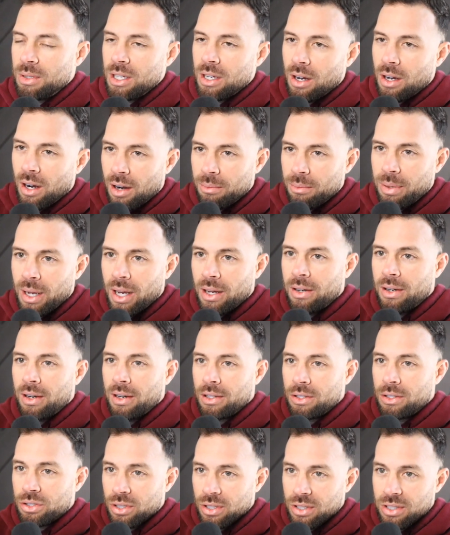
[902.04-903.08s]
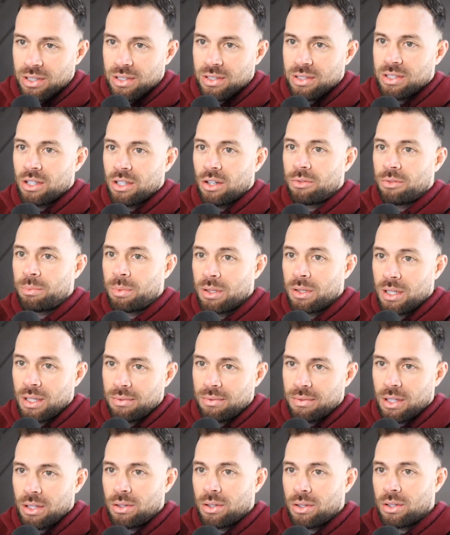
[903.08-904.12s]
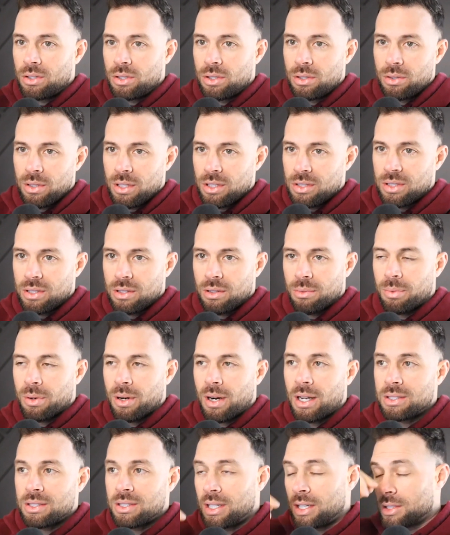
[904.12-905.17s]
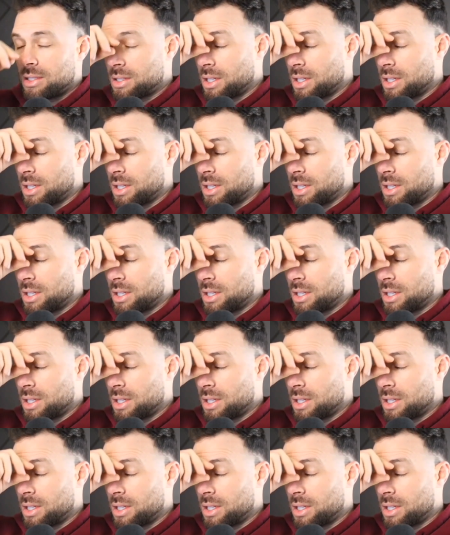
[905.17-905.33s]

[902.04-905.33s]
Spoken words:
compounded interest and self belief that you can do this in the process